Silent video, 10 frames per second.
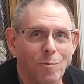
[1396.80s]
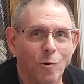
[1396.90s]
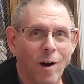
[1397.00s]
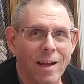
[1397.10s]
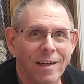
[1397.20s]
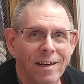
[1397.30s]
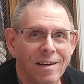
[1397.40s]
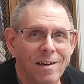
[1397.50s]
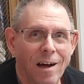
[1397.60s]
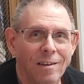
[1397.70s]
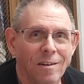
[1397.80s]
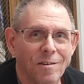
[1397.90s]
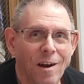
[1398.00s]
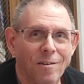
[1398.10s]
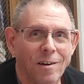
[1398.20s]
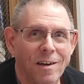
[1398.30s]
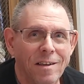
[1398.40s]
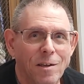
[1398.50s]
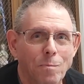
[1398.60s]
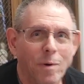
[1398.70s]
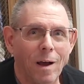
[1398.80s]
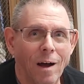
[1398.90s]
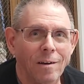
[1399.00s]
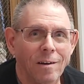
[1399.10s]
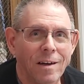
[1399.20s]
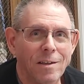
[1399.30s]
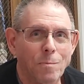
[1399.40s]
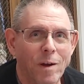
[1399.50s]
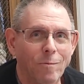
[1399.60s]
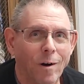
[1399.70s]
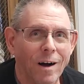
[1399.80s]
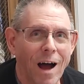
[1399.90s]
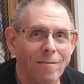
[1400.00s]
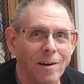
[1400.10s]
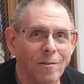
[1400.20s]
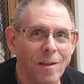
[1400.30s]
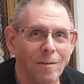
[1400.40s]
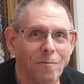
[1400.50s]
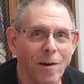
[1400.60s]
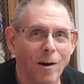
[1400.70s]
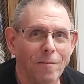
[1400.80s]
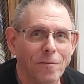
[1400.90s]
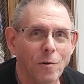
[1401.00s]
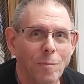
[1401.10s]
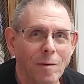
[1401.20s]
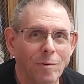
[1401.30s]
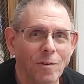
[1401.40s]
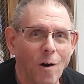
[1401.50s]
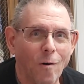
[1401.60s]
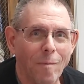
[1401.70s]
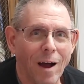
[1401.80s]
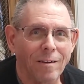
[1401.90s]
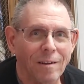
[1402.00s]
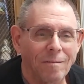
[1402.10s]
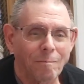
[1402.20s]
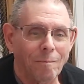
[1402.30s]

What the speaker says: Subterranean tunnels underneath Speedwell Avenue. And this very few people know about.